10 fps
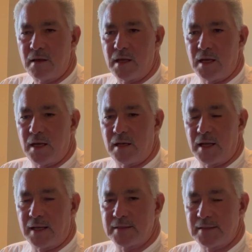And
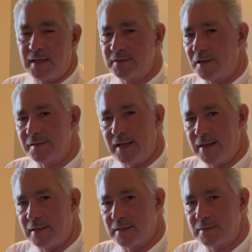like I said, I started
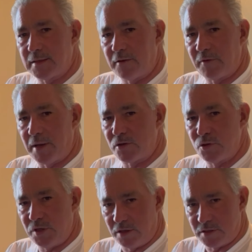taking this stuff about
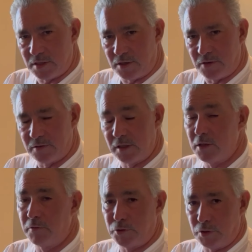2 years ago, a little
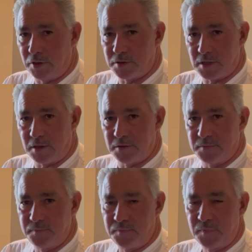over 2 years ago.
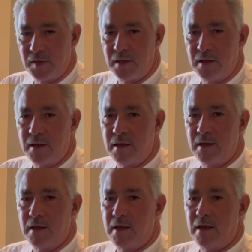
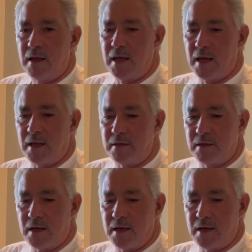And